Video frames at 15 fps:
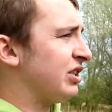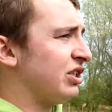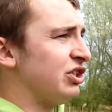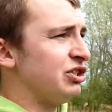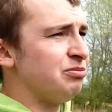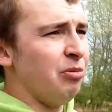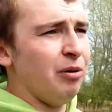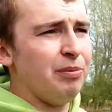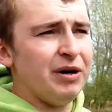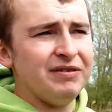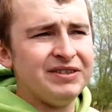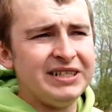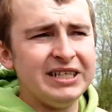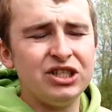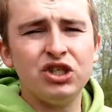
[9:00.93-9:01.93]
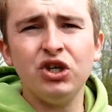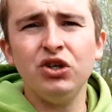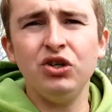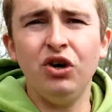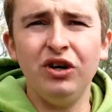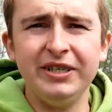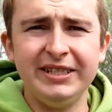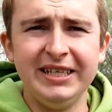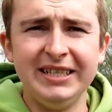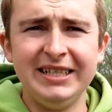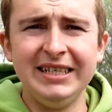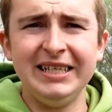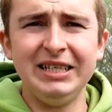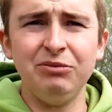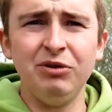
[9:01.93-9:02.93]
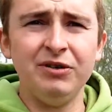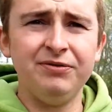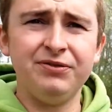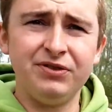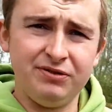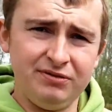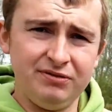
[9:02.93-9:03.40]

Because my brother did 2 nights here, didn't he? With